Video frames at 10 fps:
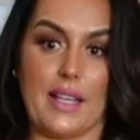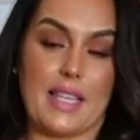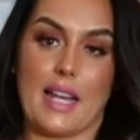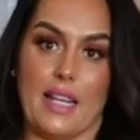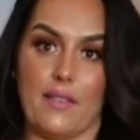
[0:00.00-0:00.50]
like
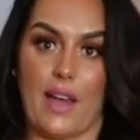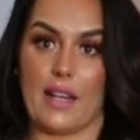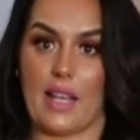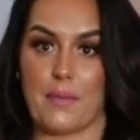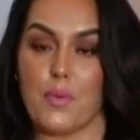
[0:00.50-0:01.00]
to any
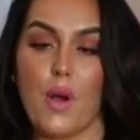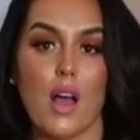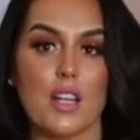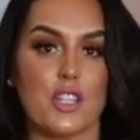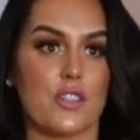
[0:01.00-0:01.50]
event, like
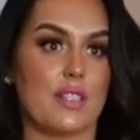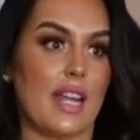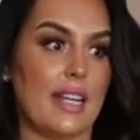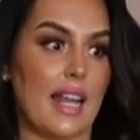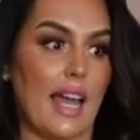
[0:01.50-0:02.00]
brunch or
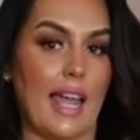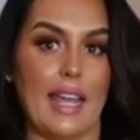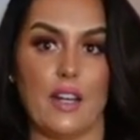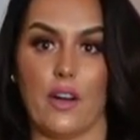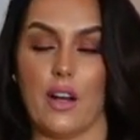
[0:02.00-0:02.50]
date
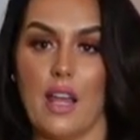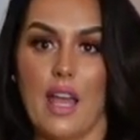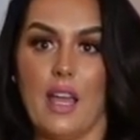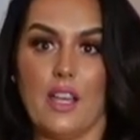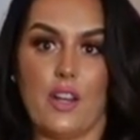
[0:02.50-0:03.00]
night or,
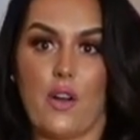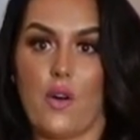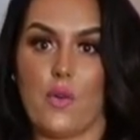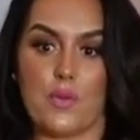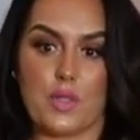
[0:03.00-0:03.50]
you
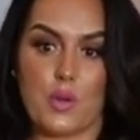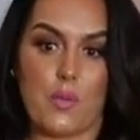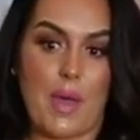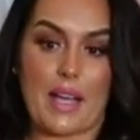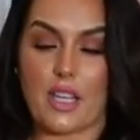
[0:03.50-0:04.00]
know, to
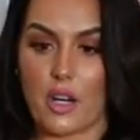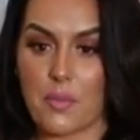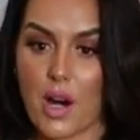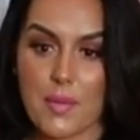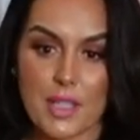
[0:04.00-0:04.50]
a backyard
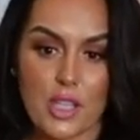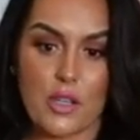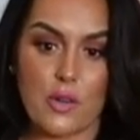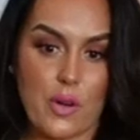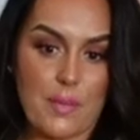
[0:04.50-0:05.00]

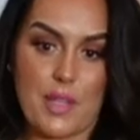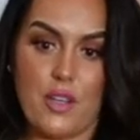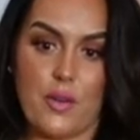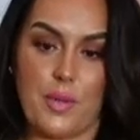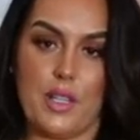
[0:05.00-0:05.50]
barbecue. I mean, you
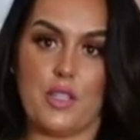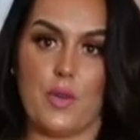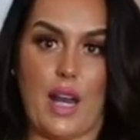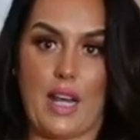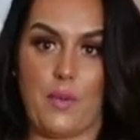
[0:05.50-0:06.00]
can really do
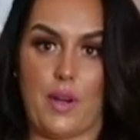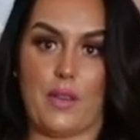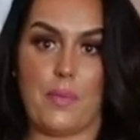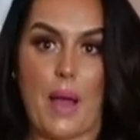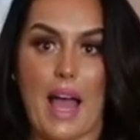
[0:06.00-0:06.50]
it anywhere.
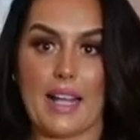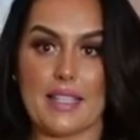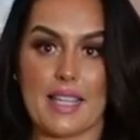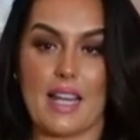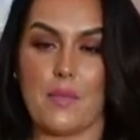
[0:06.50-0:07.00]
The
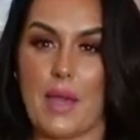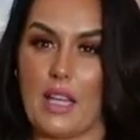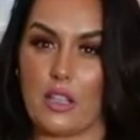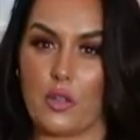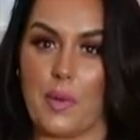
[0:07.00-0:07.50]
pockets kind of make
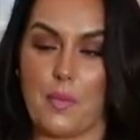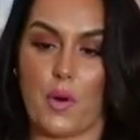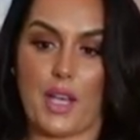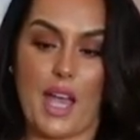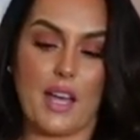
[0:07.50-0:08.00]
it a little bit
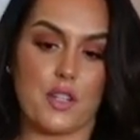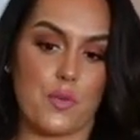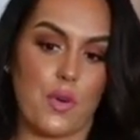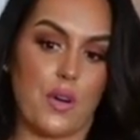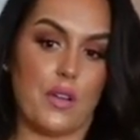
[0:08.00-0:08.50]
more
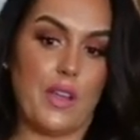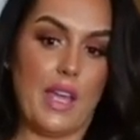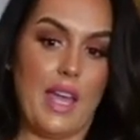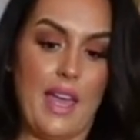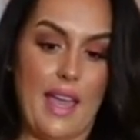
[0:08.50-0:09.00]
casual
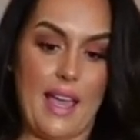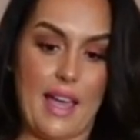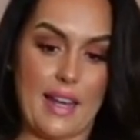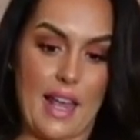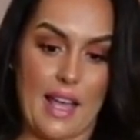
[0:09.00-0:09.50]

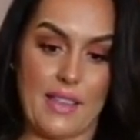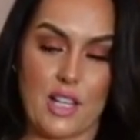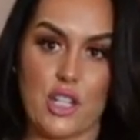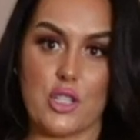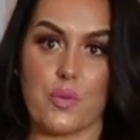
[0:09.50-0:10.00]
and I
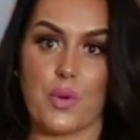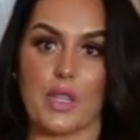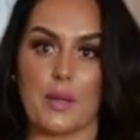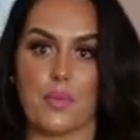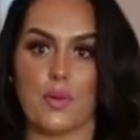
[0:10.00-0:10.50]
think she's really